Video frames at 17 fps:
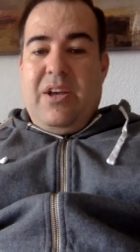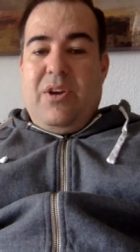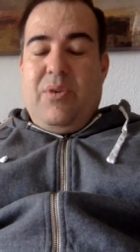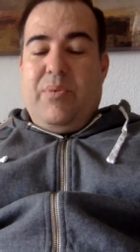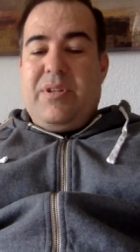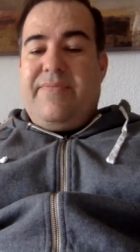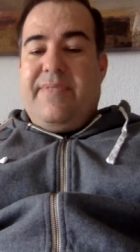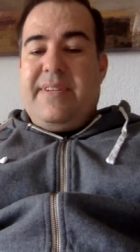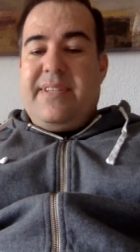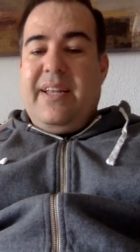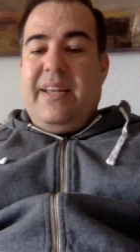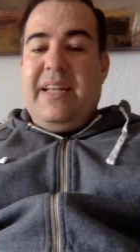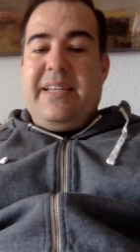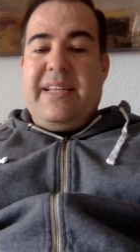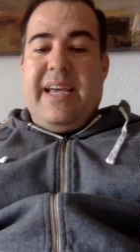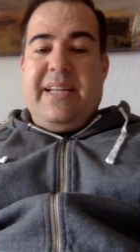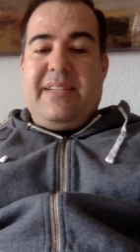which
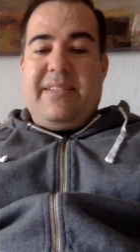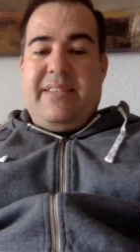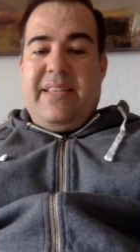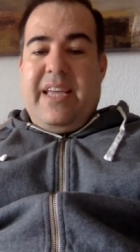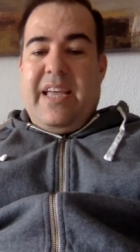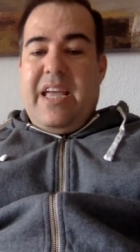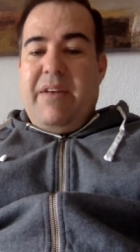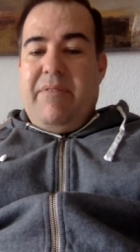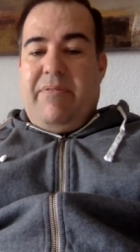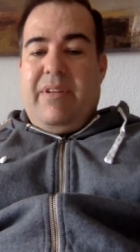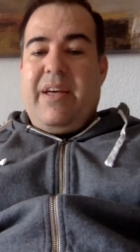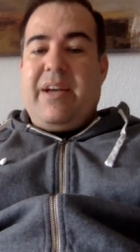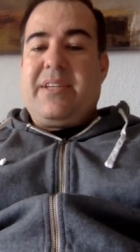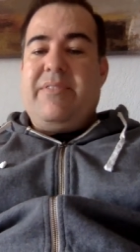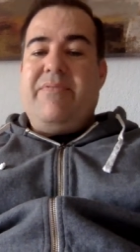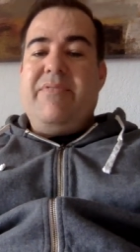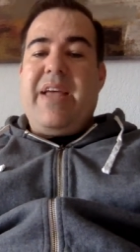facilitates the
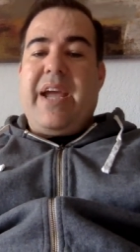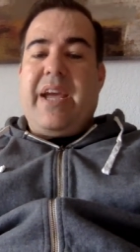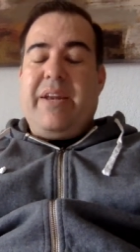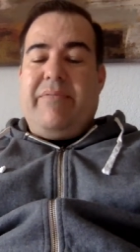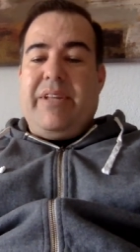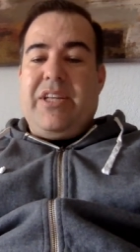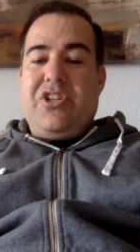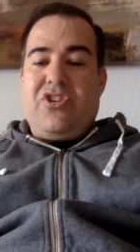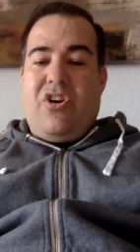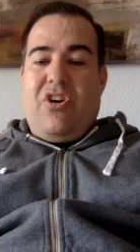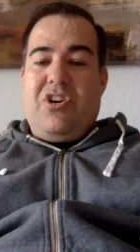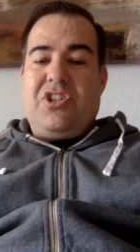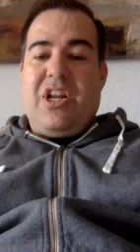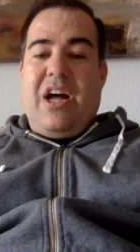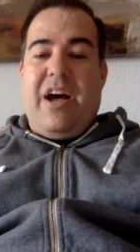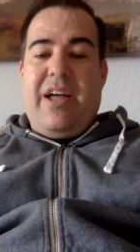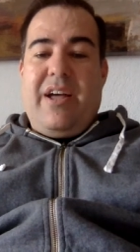influx of negatively
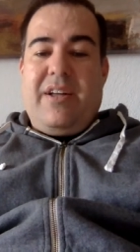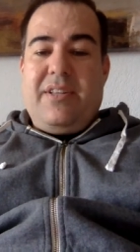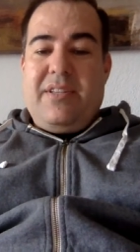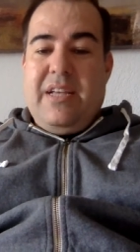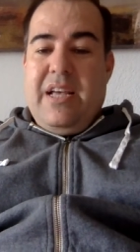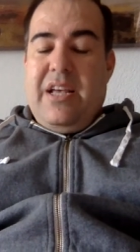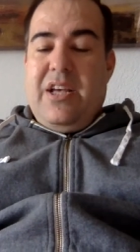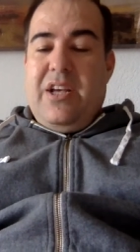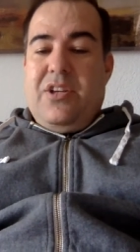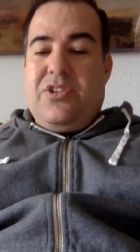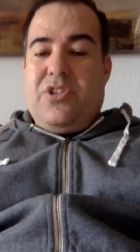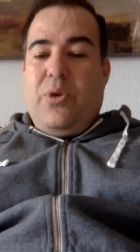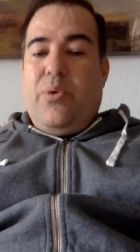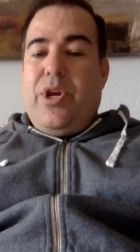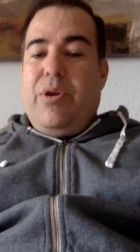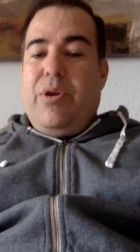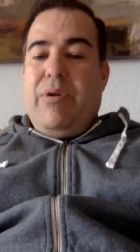charged ions. So
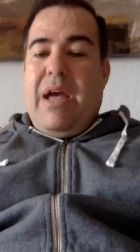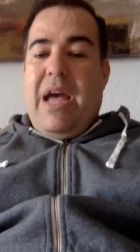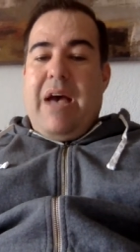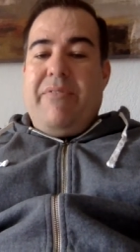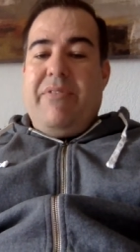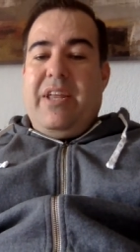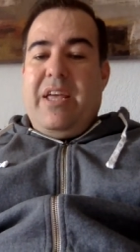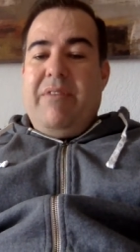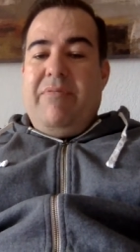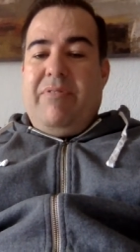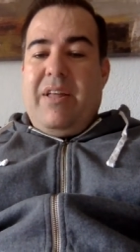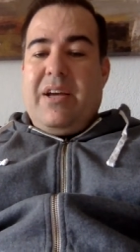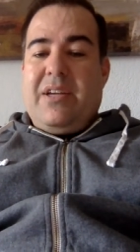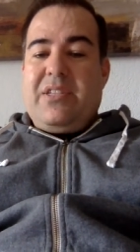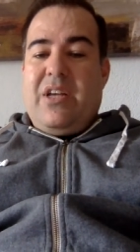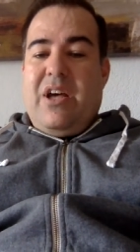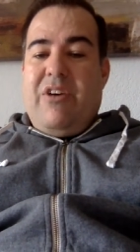when you have an
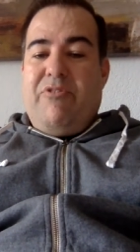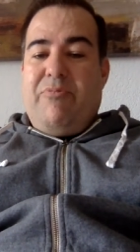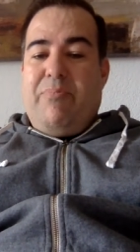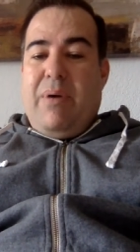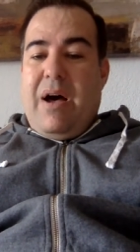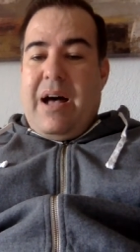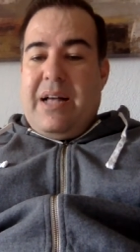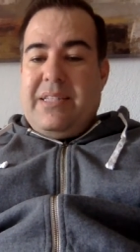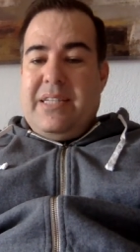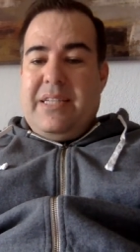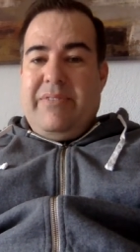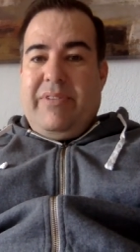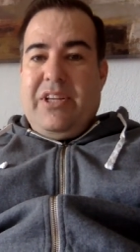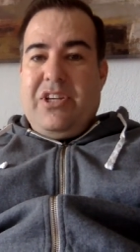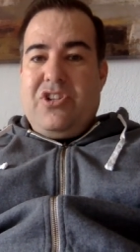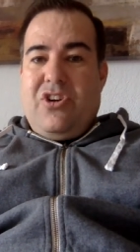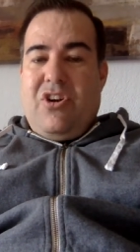influx of
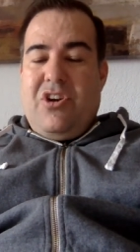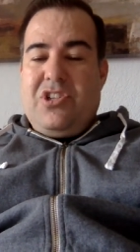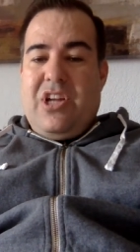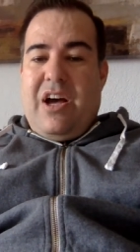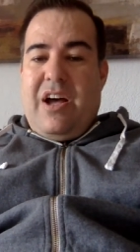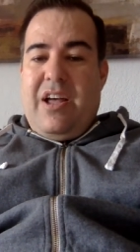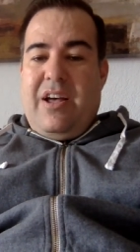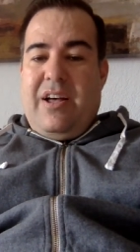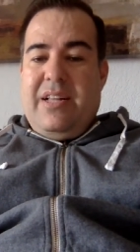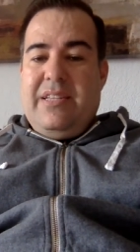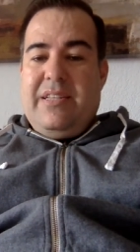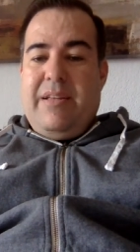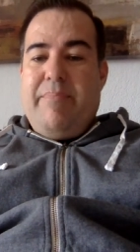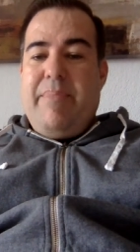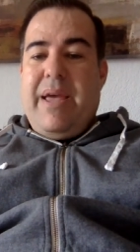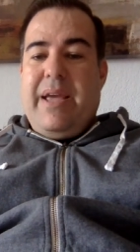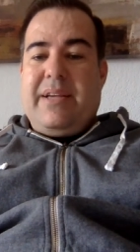positively charged ions,
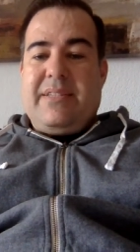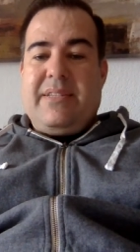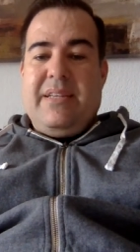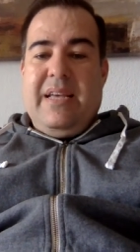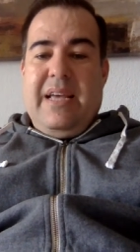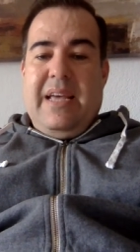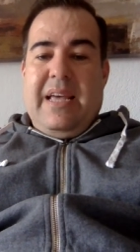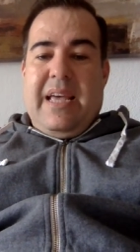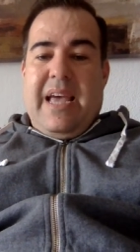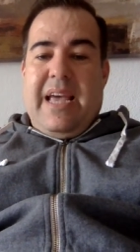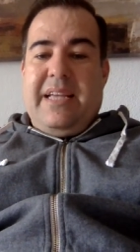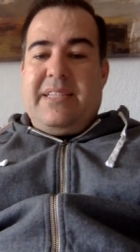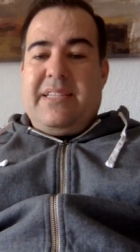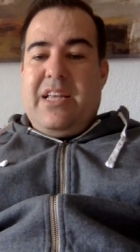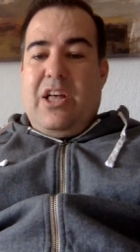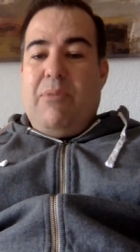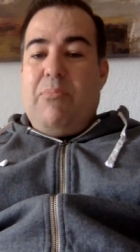it makes a
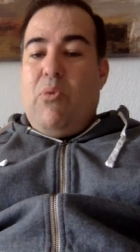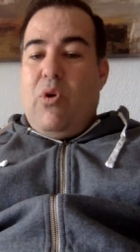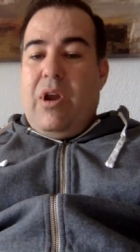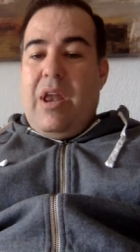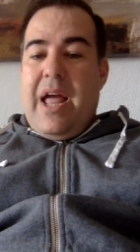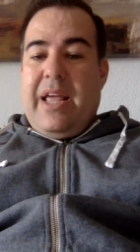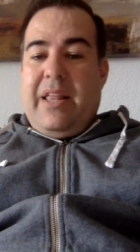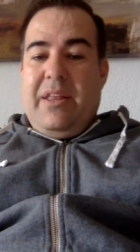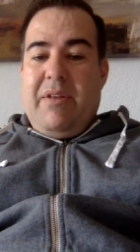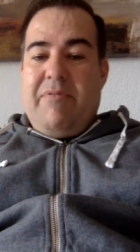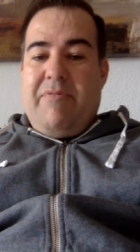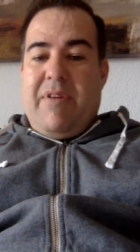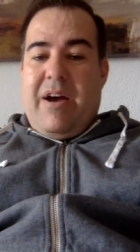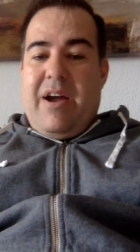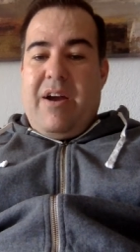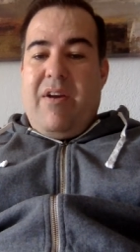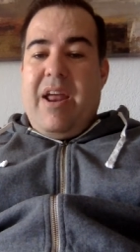cell more likely to
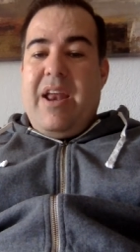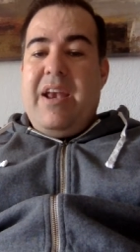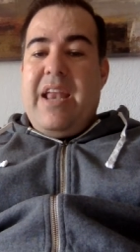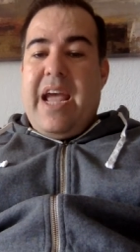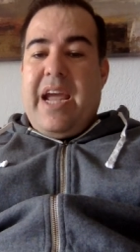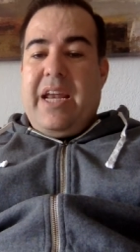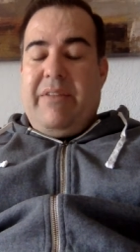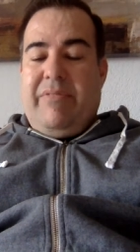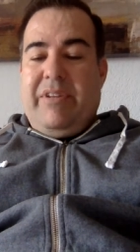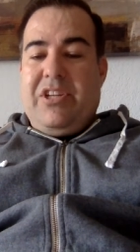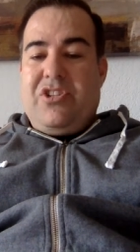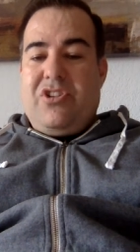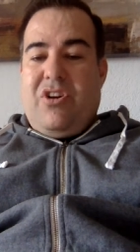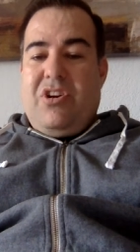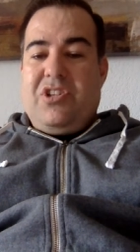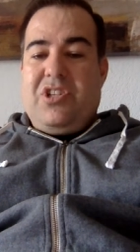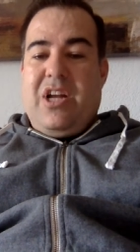fire, and negatively
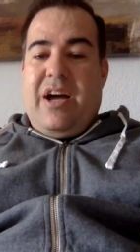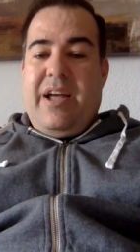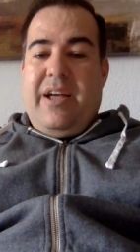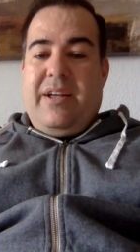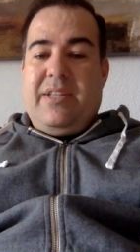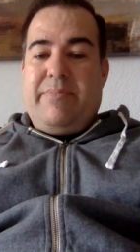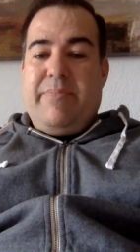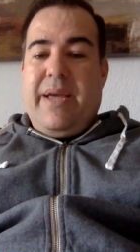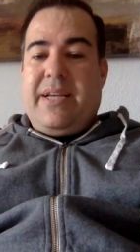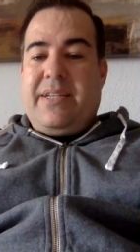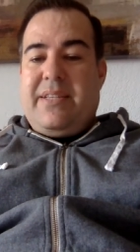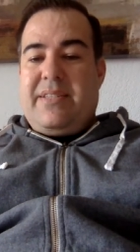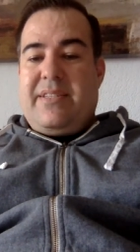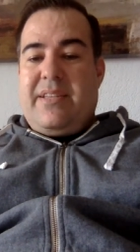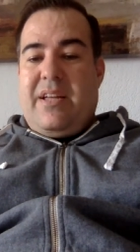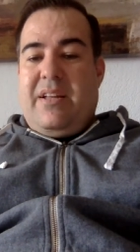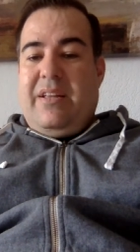charged ions makes a
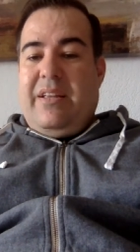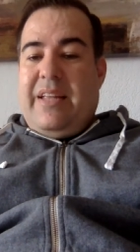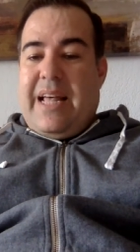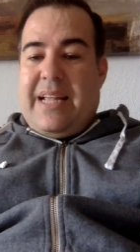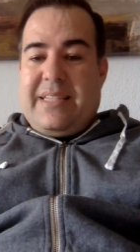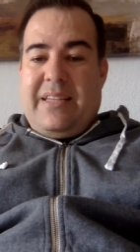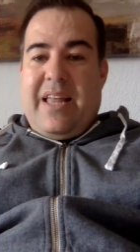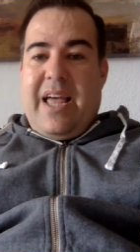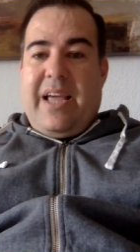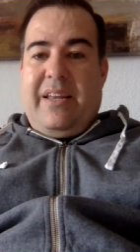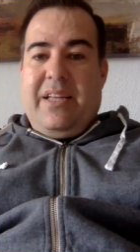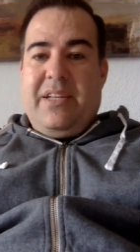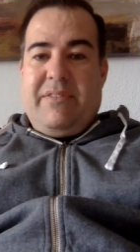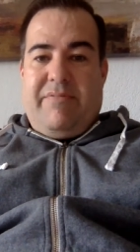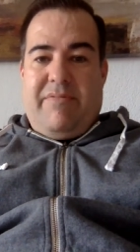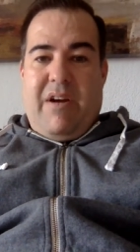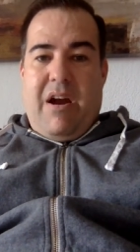cell less likely
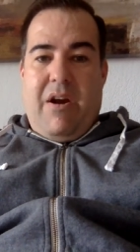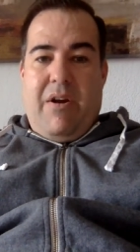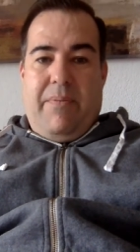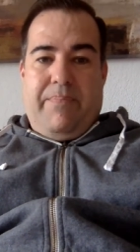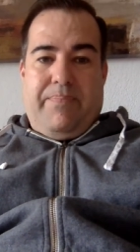to fire.